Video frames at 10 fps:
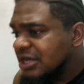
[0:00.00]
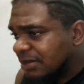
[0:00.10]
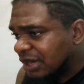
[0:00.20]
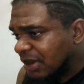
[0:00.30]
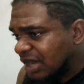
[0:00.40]

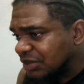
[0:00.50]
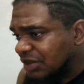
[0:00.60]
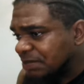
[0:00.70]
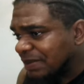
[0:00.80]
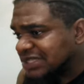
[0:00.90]
But apparently
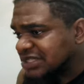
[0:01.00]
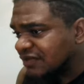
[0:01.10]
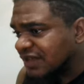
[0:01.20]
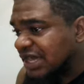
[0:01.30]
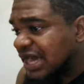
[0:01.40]
when it passes
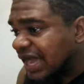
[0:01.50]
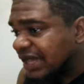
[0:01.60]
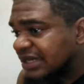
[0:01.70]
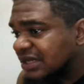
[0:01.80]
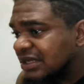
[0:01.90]
over the
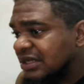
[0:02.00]
land,